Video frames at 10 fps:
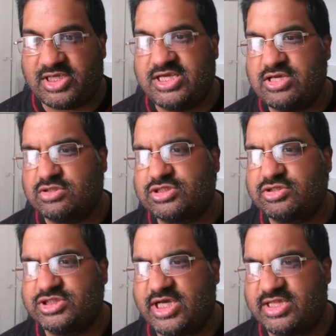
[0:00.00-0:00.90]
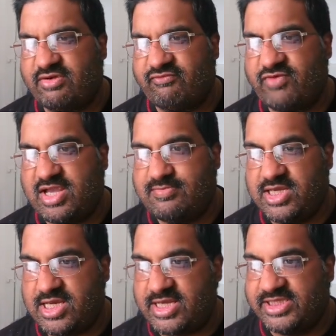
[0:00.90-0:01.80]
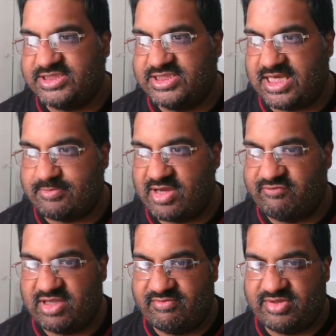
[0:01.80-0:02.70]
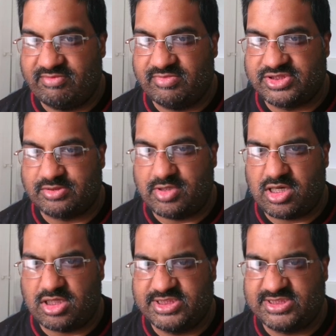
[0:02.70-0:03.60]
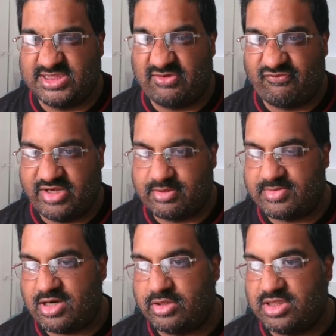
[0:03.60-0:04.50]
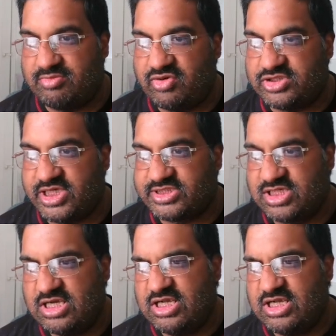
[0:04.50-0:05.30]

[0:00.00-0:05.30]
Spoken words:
he also shared that Raimi and his team have given him some artistic freedom on the project,